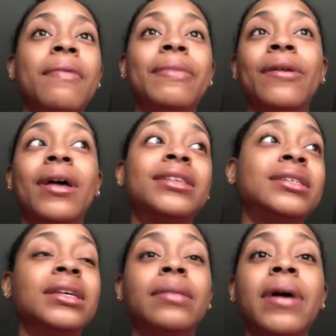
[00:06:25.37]
they're not
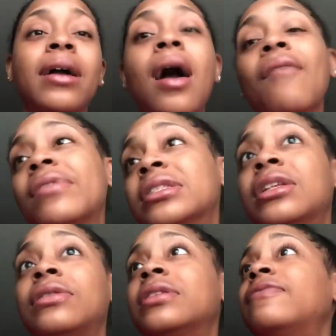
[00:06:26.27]
sitting in the back office
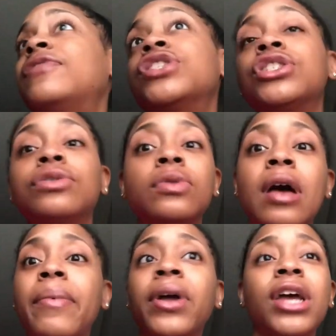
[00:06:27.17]
literally fishing through
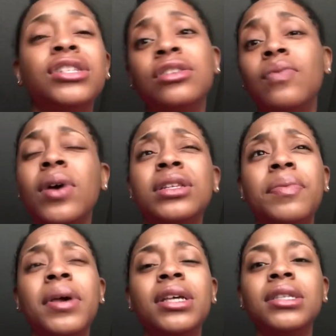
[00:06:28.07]
applications and
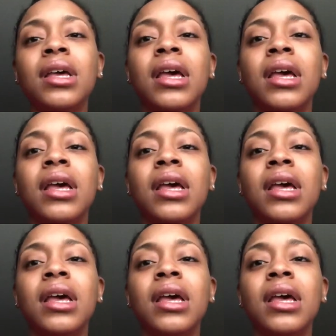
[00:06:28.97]
resumes.